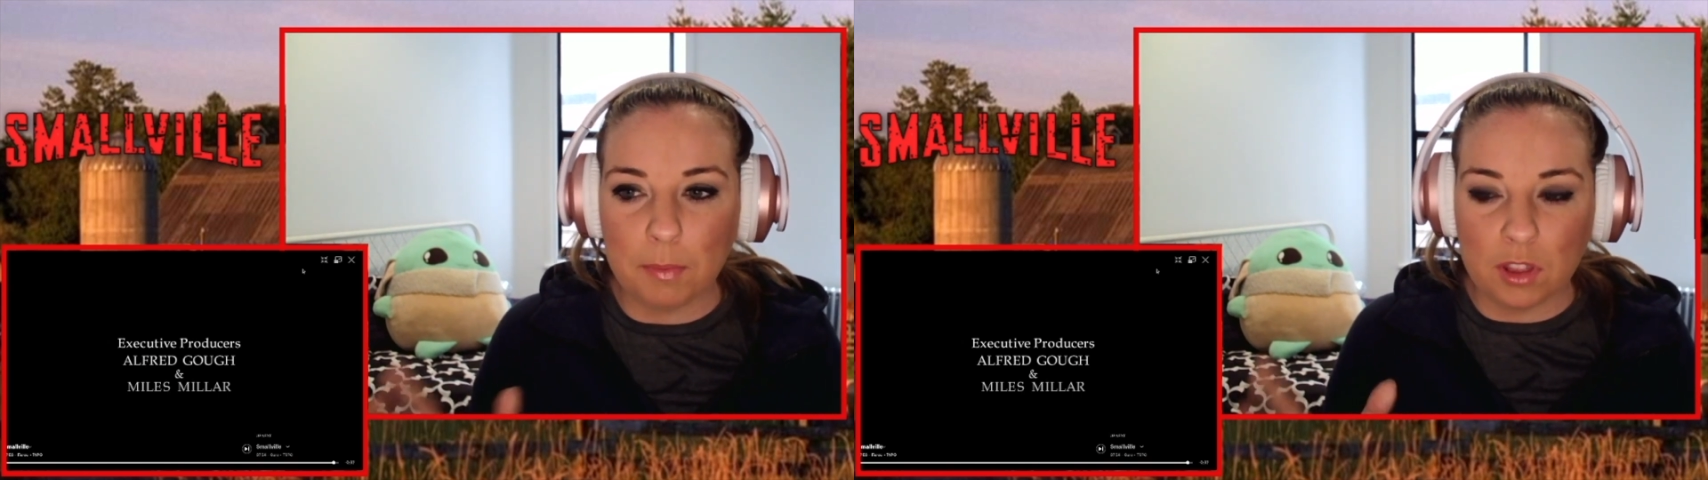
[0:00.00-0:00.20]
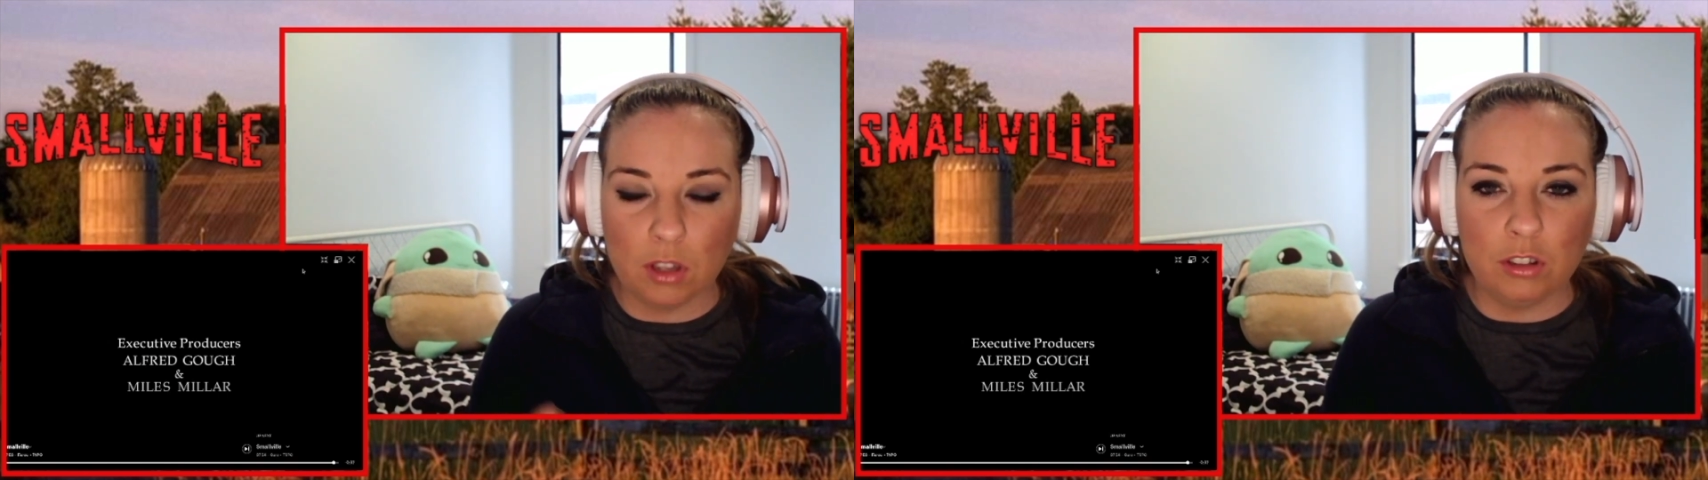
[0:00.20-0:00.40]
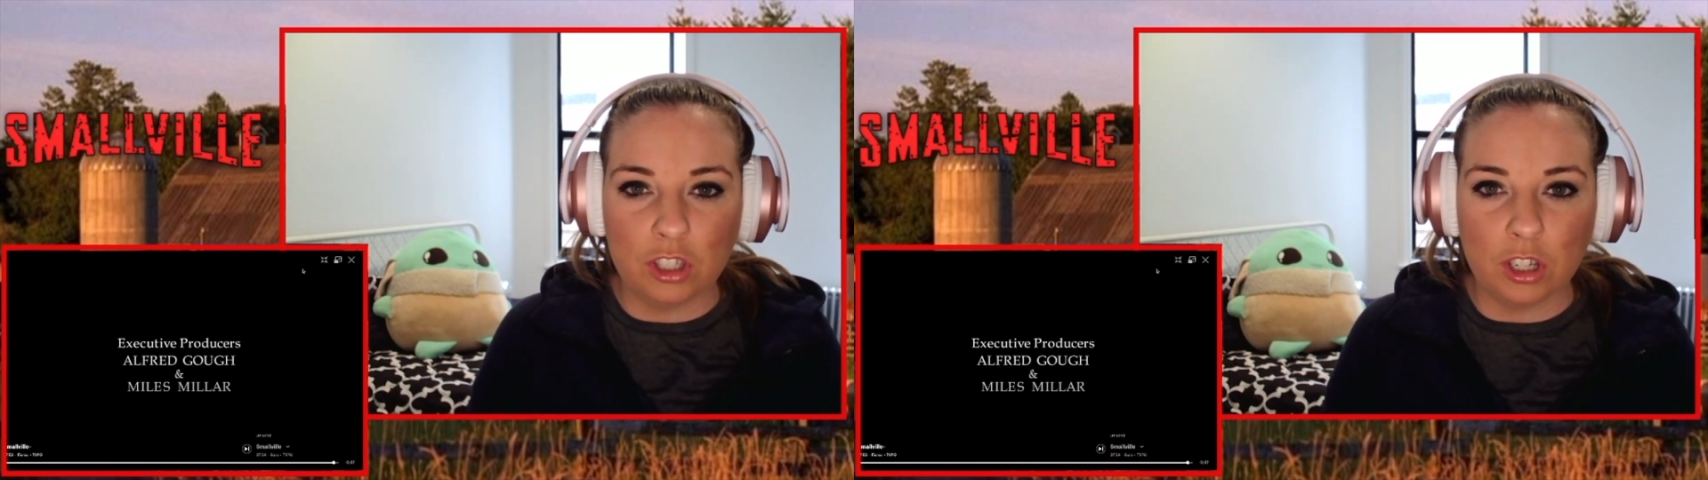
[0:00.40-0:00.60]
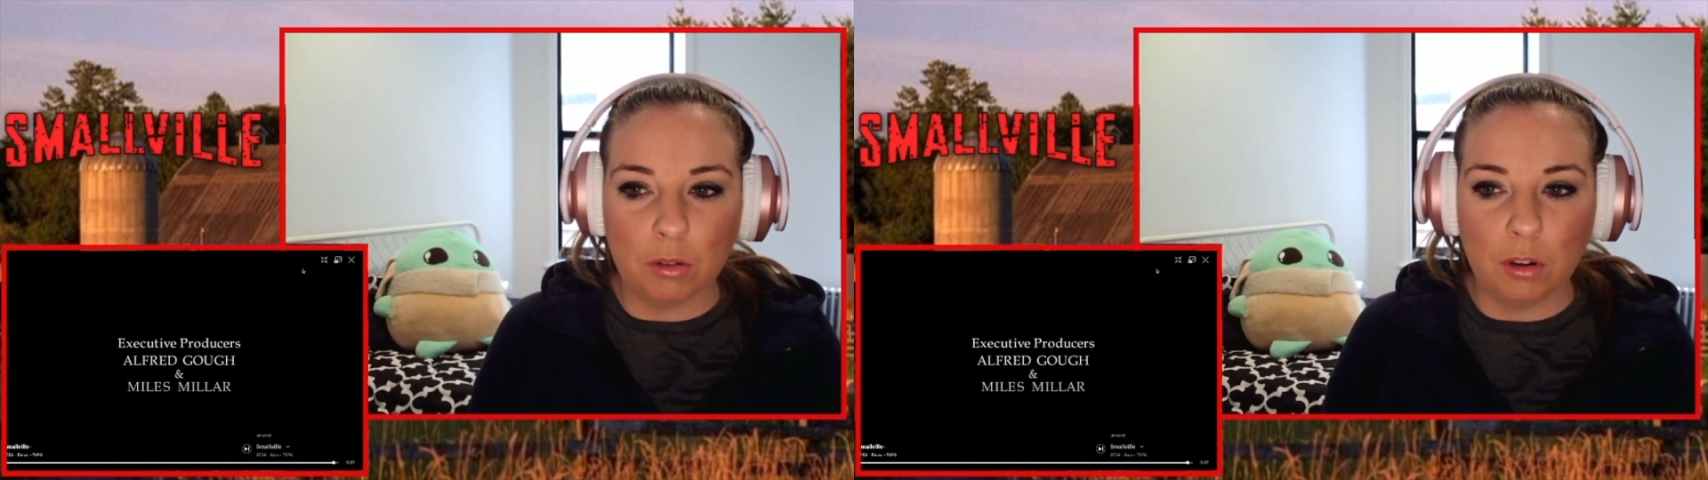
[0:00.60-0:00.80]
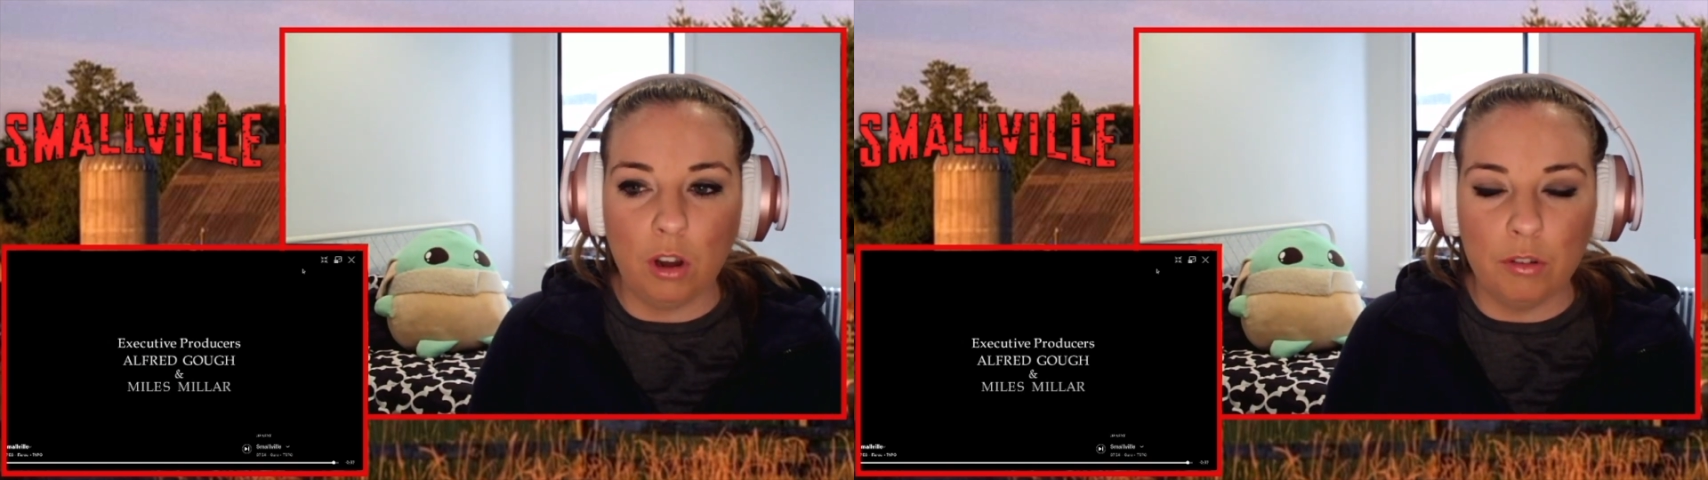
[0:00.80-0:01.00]
but the
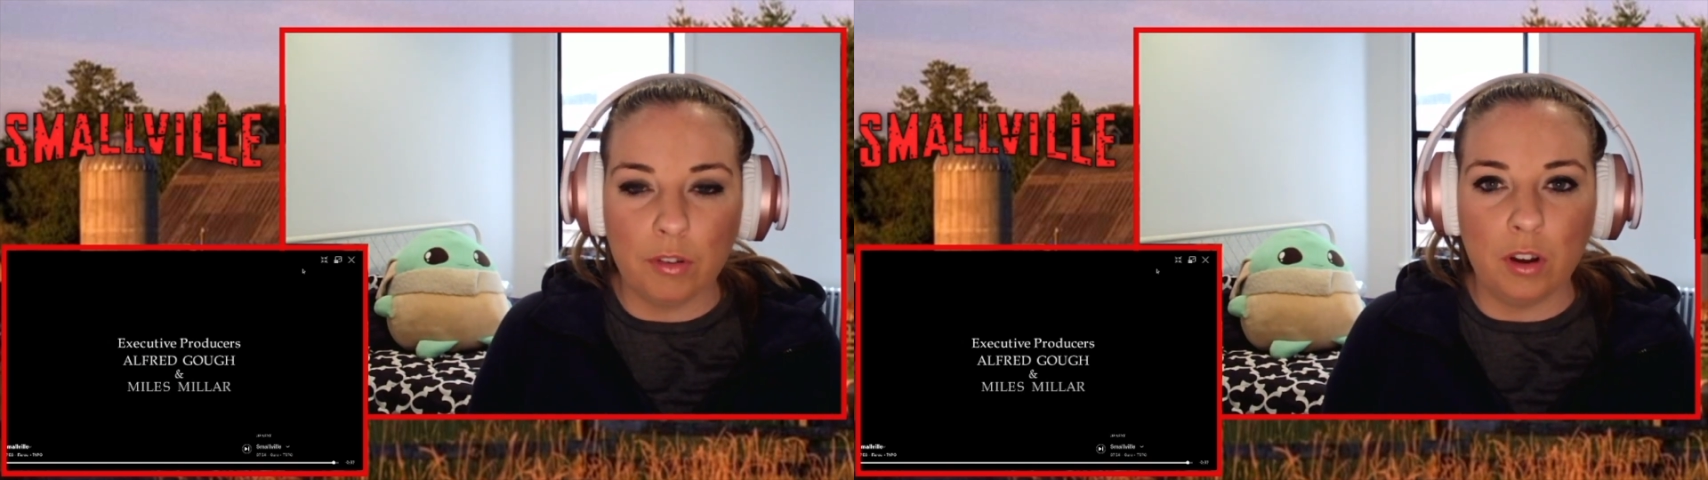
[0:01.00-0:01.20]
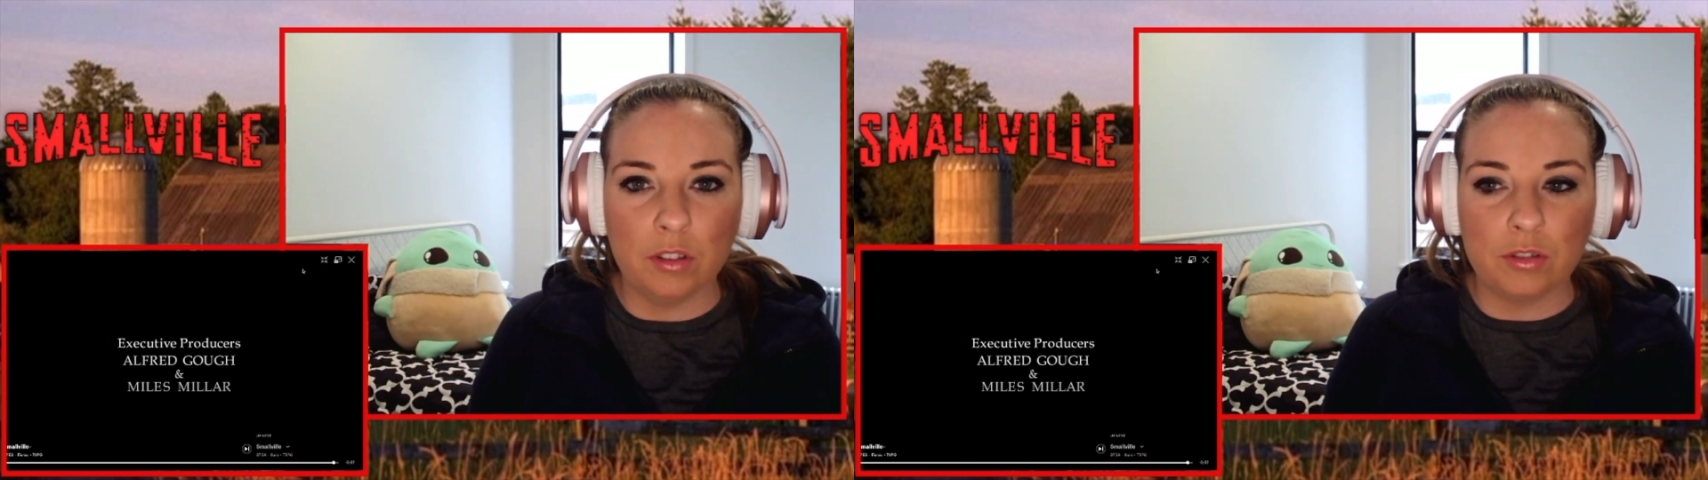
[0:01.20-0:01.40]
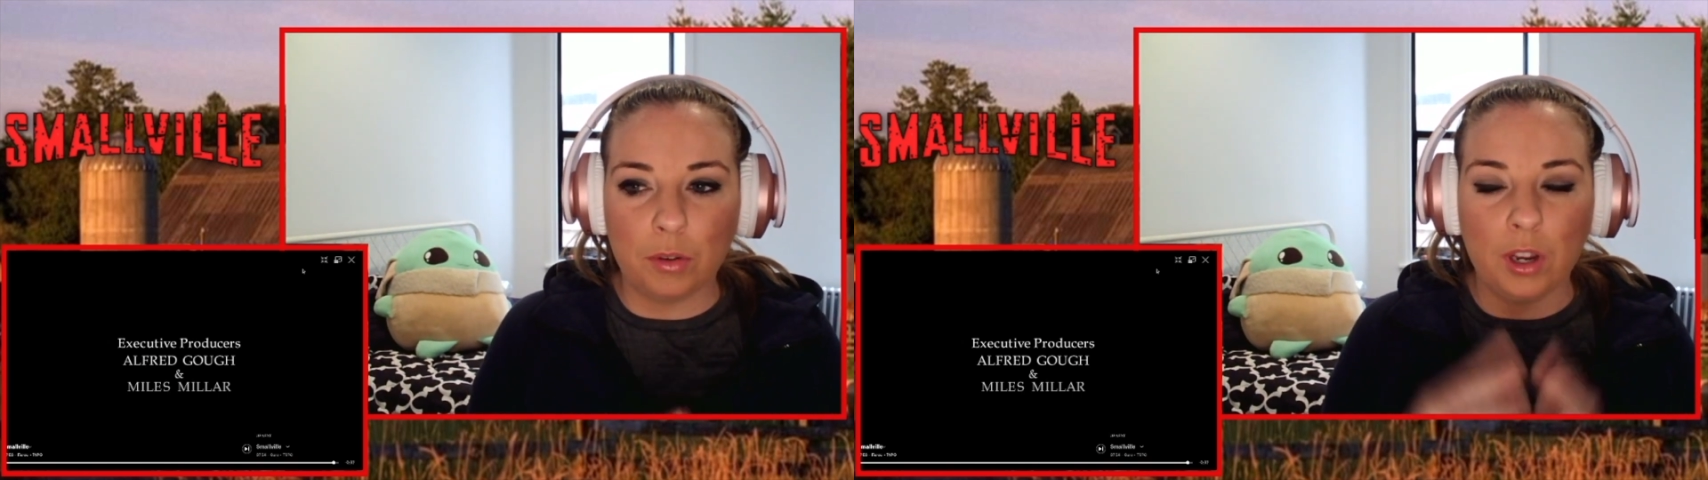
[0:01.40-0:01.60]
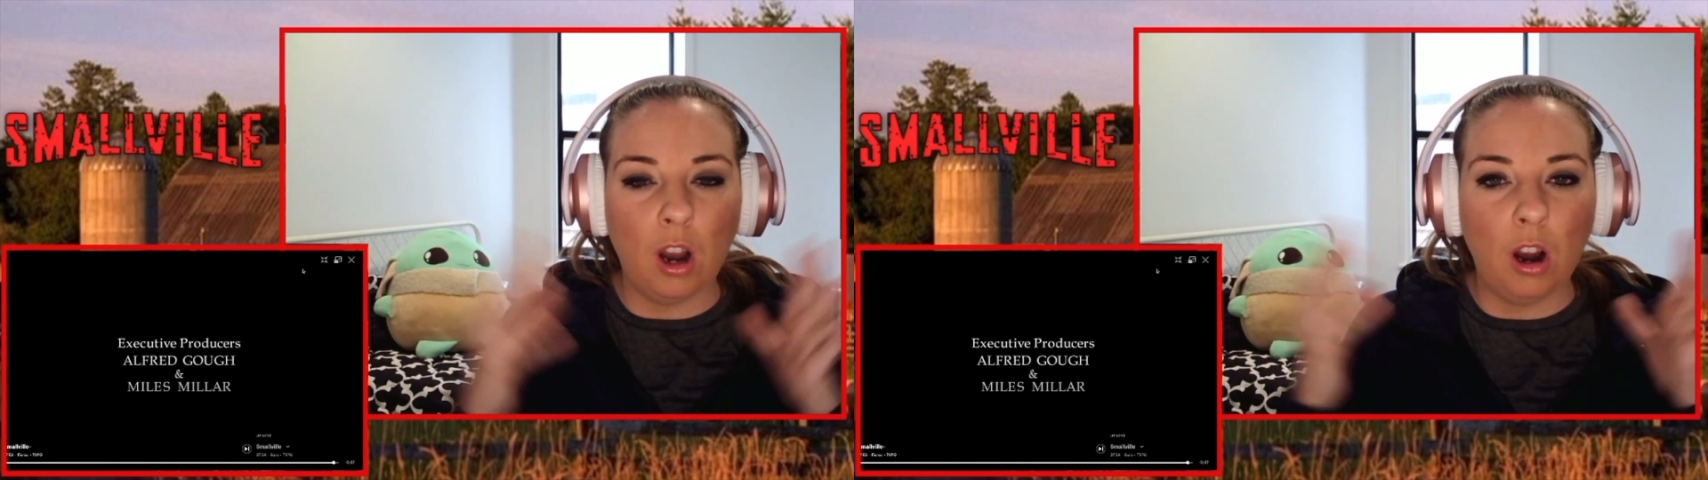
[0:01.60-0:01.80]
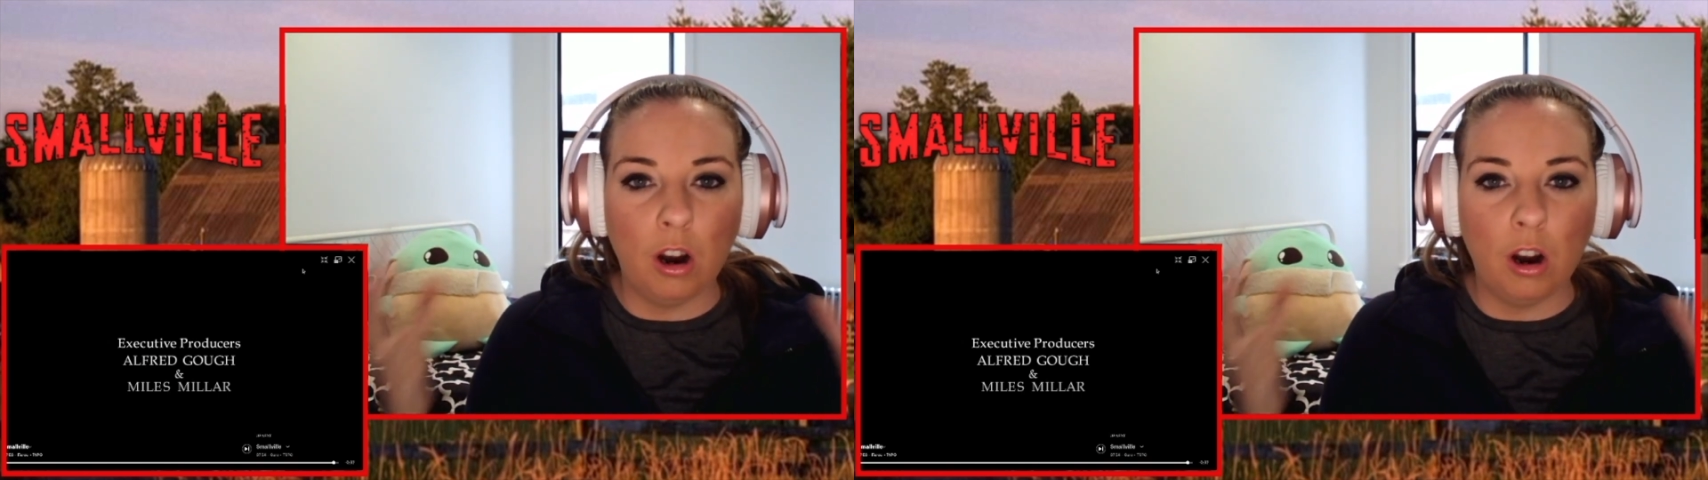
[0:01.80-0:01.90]
general overall story